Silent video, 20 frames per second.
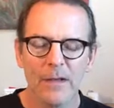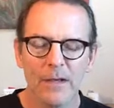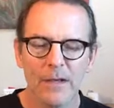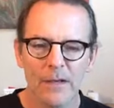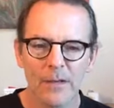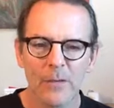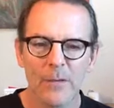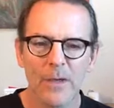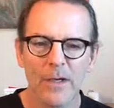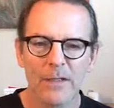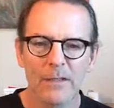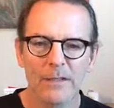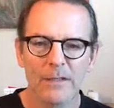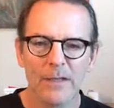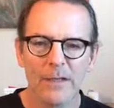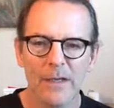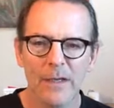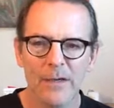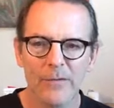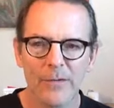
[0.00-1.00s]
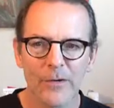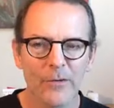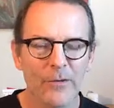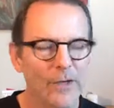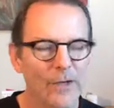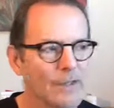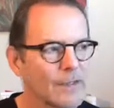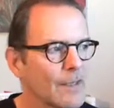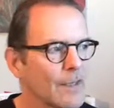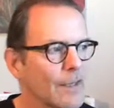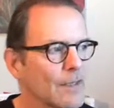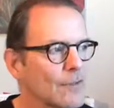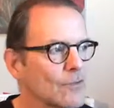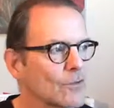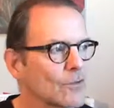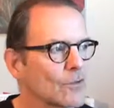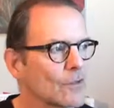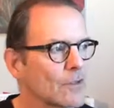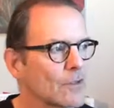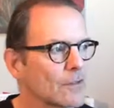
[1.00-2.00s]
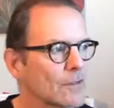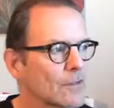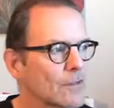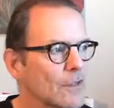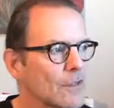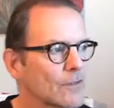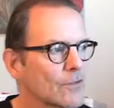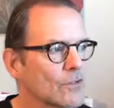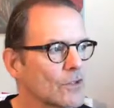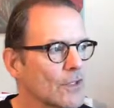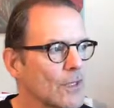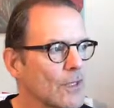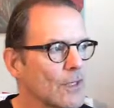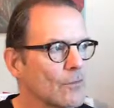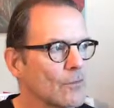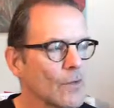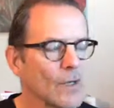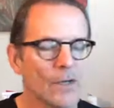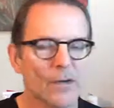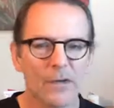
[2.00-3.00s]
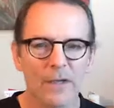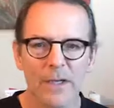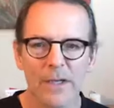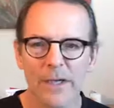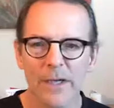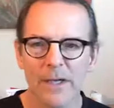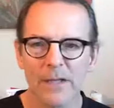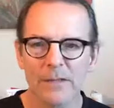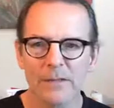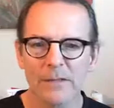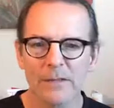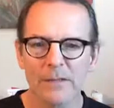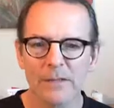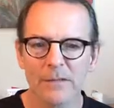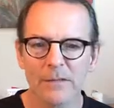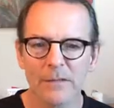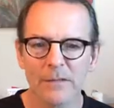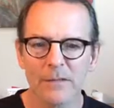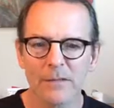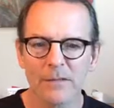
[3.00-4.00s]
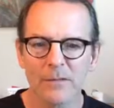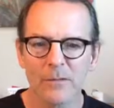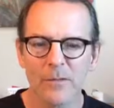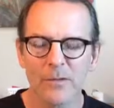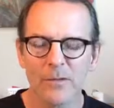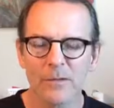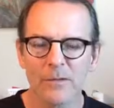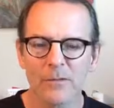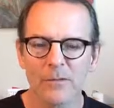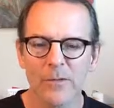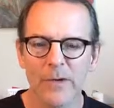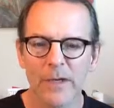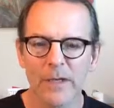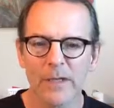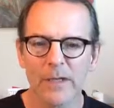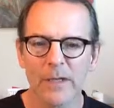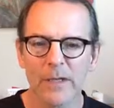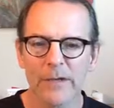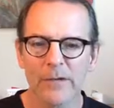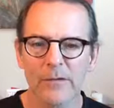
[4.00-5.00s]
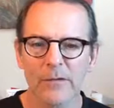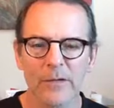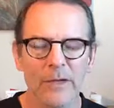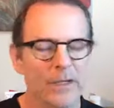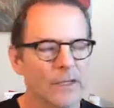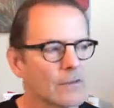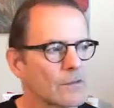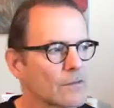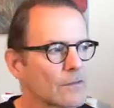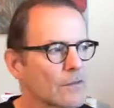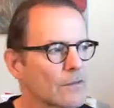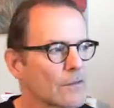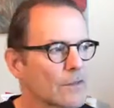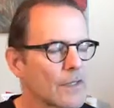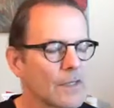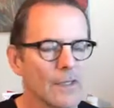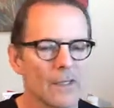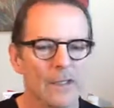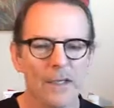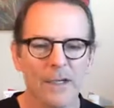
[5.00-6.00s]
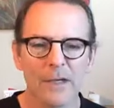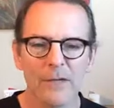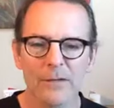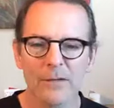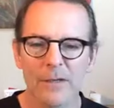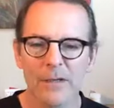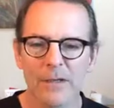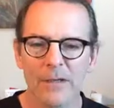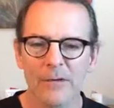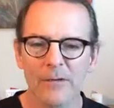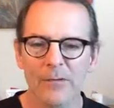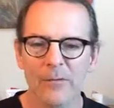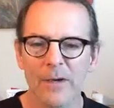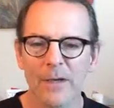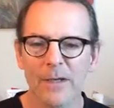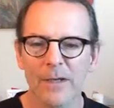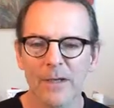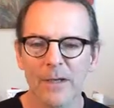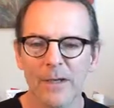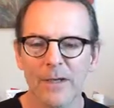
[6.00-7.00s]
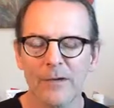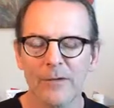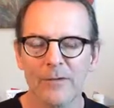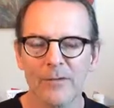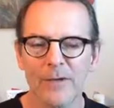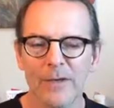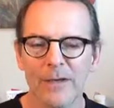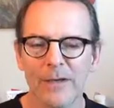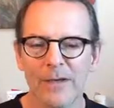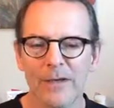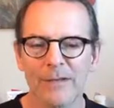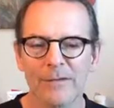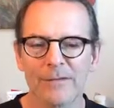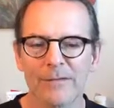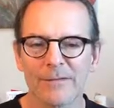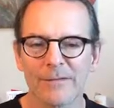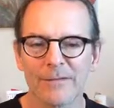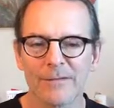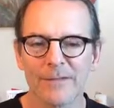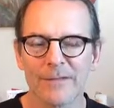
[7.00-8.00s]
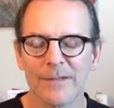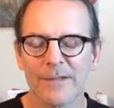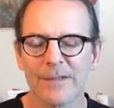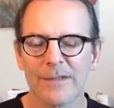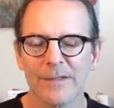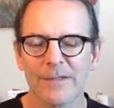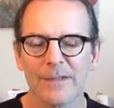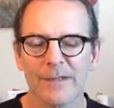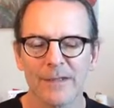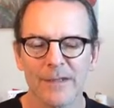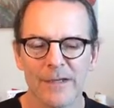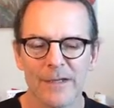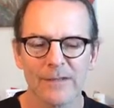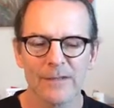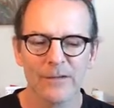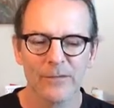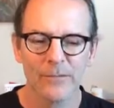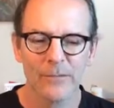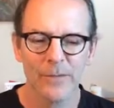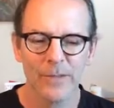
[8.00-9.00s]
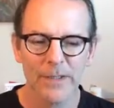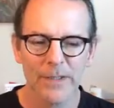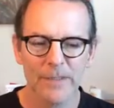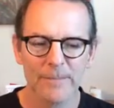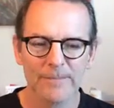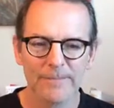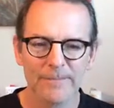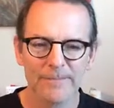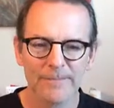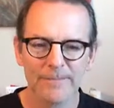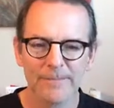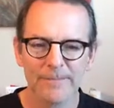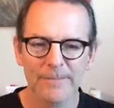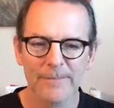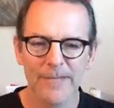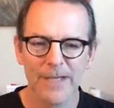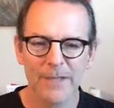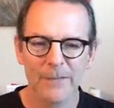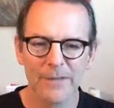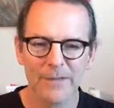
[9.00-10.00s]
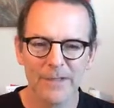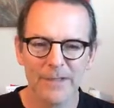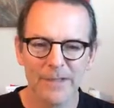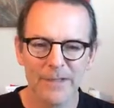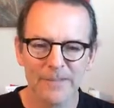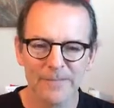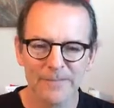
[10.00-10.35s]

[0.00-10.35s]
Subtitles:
Otherwise, have a great day. Enjoy the sunshine while it lasts. It's supposed to rain later on, so get out there right now if you can. Thanks, everybody. Namaste.